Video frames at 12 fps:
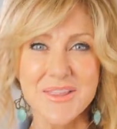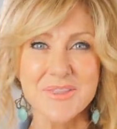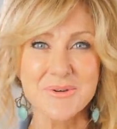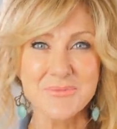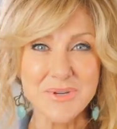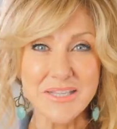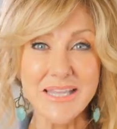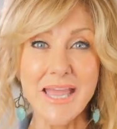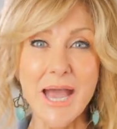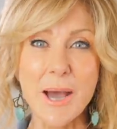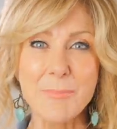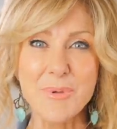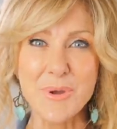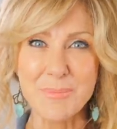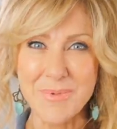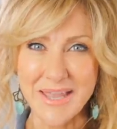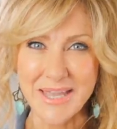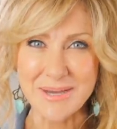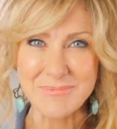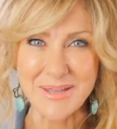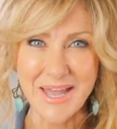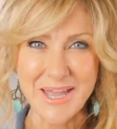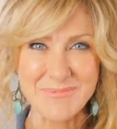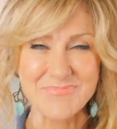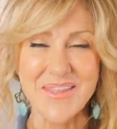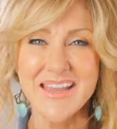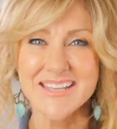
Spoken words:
that really up your makeup game.